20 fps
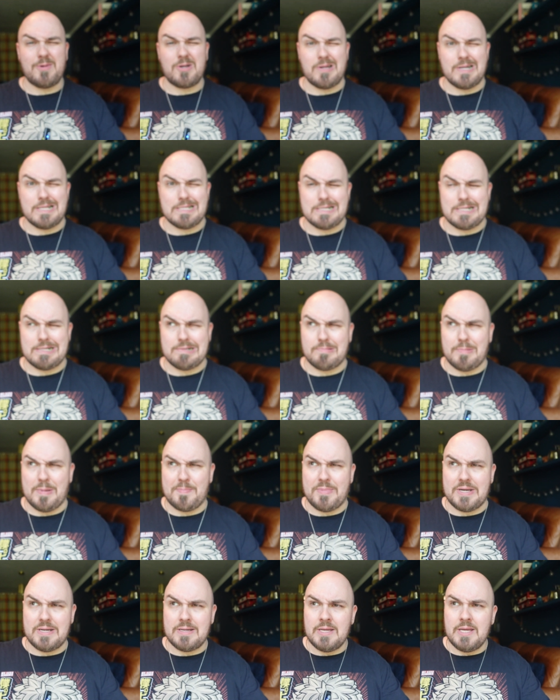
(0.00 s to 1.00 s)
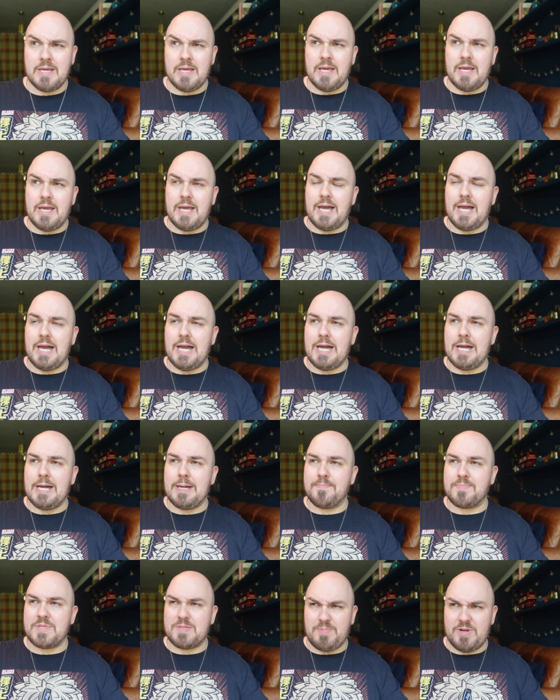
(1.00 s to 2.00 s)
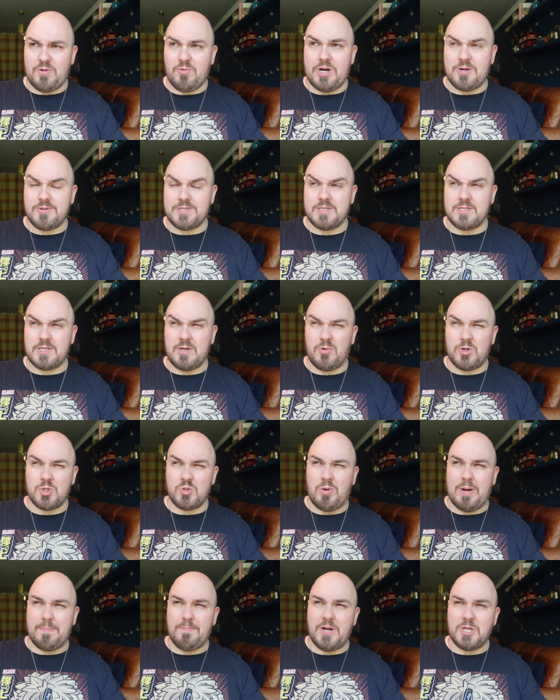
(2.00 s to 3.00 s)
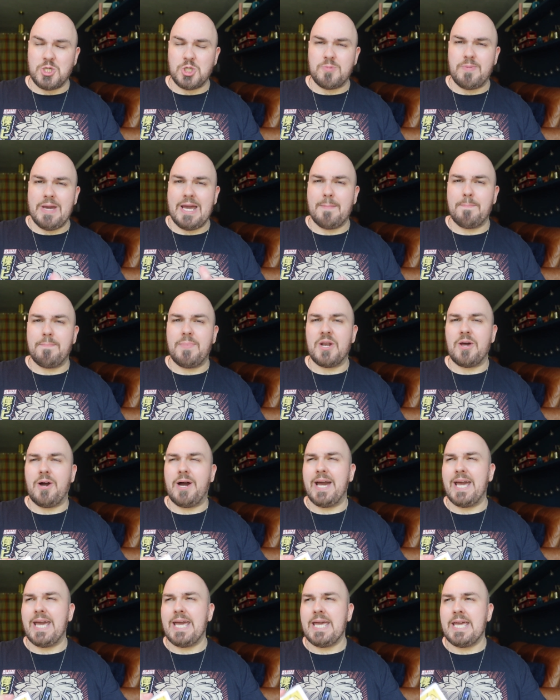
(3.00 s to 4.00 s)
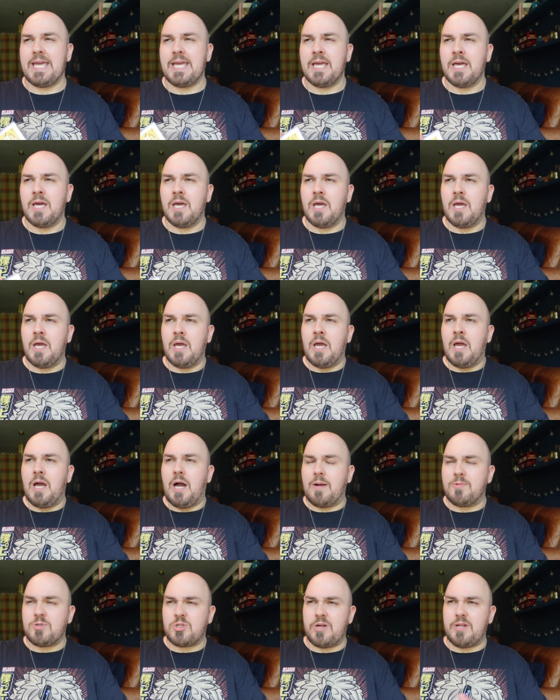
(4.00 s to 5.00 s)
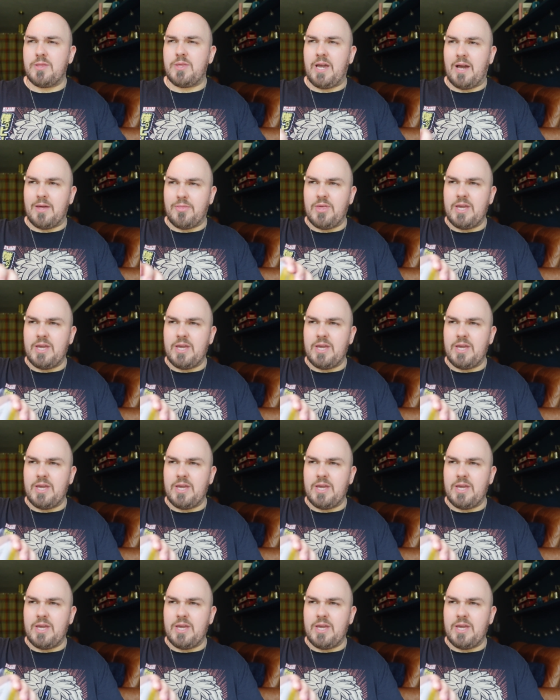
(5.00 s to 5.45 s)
name? I can't entirely remember. Um, it's been a while since I watched One Punch Man, but I, I'm trying to think, I